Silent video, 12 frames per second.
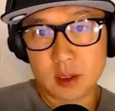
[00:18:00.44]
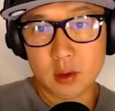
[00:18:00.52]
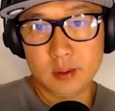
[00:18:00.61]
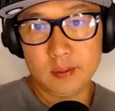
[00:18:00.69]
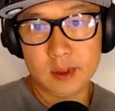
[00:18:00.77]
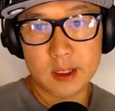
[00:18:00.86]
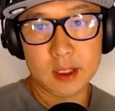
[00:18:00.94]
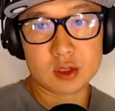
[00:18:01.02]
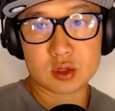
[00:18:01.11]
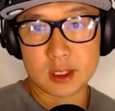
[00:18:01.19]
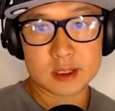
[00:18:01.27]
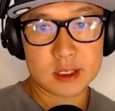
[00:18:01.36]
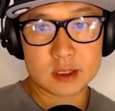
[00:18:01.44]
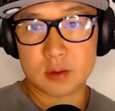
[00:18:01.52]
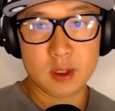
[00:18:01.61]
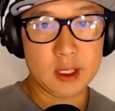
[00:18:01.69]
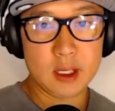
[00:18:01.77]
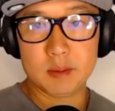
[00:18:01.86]
the only one that i trust that's the
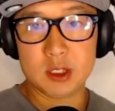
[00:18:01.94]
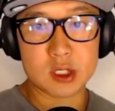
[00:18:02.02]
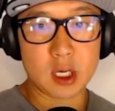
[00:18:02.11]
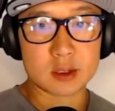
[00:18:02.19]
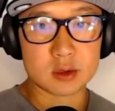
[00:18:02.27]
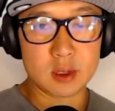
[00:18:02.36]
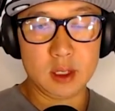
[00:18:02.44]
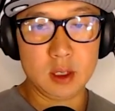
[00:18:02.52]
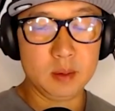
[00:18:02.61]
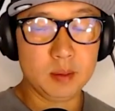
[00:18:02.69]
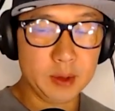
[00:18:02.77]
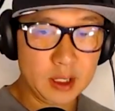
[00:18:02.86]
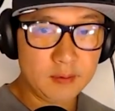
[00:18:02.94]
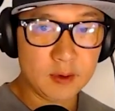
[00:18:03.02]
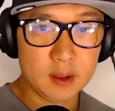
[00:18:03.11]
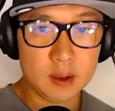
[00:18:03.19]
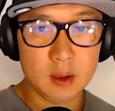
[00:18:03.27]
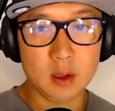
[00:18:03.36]
one that i'm indoctrinated and believe
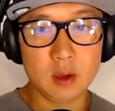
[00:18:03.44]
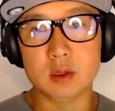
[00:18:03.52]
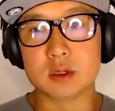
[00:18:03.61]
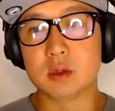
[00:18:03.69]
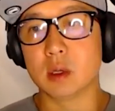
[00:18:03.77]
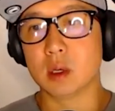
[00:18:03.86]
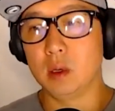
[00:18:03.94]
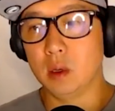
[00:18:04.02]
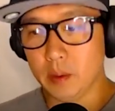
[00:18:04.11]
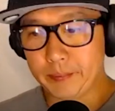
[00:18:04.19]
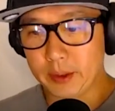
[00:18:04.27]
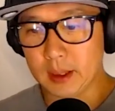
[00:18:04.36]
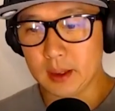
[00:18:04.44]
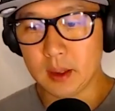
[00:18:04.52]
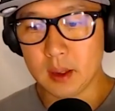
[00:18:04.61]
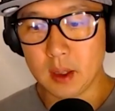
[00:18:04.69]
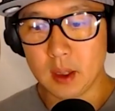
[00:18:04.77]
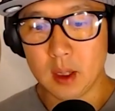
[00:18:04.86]
in those who are open
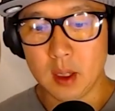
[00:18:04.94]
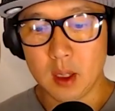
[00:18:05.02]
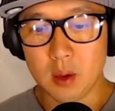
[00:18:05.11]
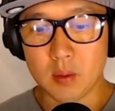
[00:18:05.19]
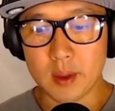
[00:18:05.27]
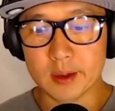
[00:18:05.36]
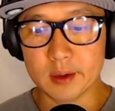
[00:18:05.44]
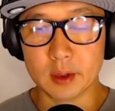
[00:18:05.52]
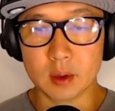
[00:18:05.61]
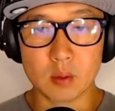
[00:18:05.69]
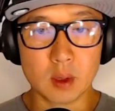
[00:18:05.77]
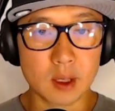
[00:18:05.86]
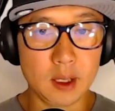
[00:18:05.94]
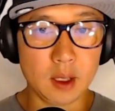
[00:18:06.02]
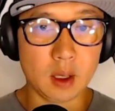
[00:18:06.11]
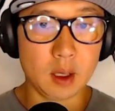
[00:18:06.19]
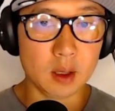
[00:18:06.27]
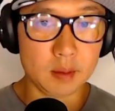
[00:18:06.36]
whether they're wearing
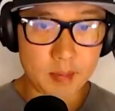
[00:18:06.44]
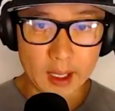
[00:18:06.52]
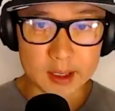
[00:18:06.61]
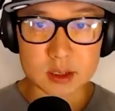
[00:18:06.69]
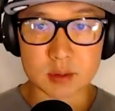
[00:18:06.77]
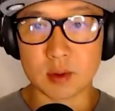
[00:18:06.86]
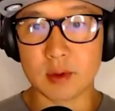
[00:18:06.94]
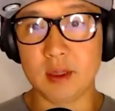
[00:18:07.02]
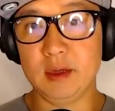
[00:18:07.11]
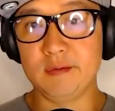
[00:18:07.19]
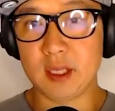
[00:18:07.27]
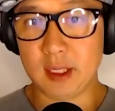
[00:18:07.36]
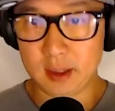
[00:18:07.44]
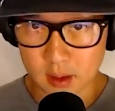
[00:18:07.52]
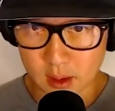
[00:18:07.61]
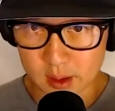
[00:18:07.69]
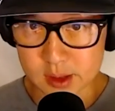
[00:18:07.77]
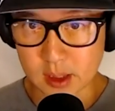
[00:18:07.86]
all the masks whether they've taken
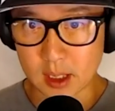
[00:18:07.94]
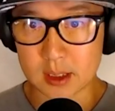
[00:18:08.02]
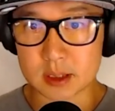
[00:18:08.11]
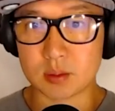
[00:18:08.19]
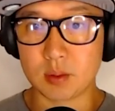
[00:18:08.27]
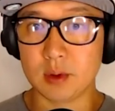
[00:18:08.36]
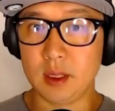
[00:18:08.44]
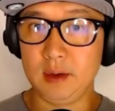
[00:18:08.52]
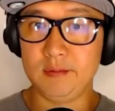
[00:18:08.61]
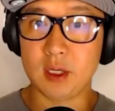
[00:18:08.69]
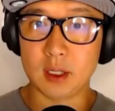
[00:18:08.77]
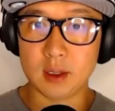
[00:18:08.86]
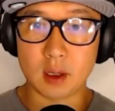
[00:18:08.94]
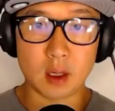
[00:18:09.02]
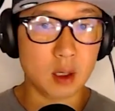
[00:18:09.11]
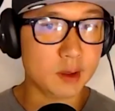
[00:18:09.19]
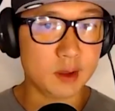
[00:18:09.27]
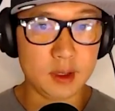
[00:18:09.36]
all the shots whether they've done
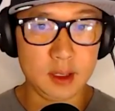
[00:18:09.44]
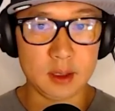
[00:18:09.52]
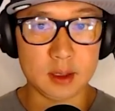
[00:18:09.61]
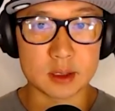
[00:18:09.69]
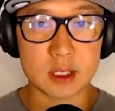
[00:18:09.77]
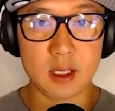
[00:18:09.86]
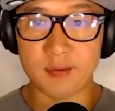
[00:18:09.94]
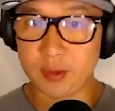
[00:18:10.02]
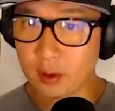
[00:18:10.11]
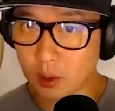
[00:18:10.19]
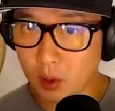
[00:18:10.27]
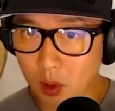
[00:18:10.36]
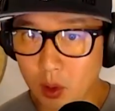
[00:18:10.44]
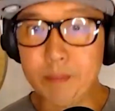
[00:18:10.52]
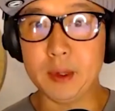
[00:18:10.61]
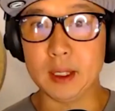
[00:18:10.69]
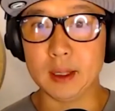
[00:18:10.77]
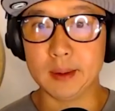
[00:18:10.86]
all the things if they're
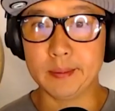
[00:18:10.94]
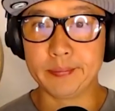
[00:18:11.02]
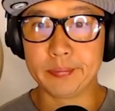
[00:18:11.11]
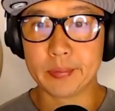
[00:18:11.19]
open